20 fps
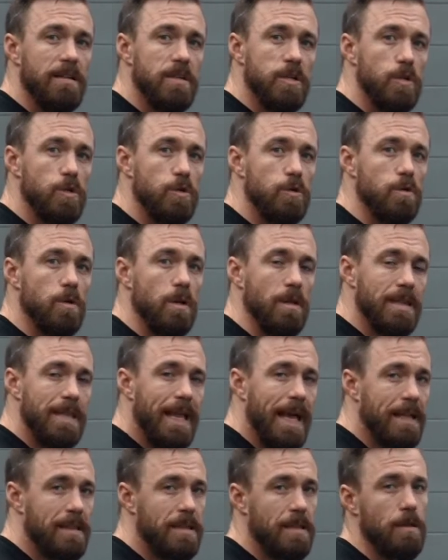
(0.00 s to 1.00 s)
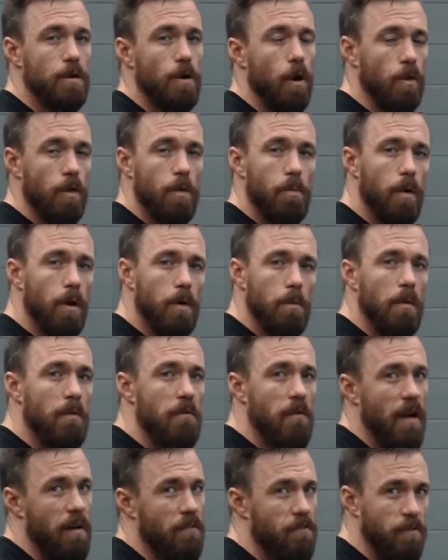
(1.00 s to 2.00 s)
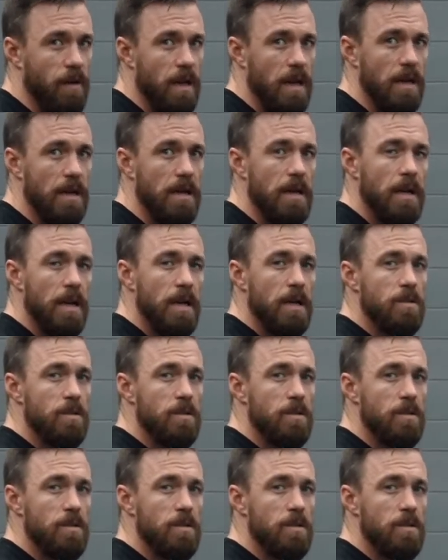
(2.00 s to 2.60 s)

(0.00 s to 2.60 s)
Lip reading: tissue to lengthen on the bottom of our feet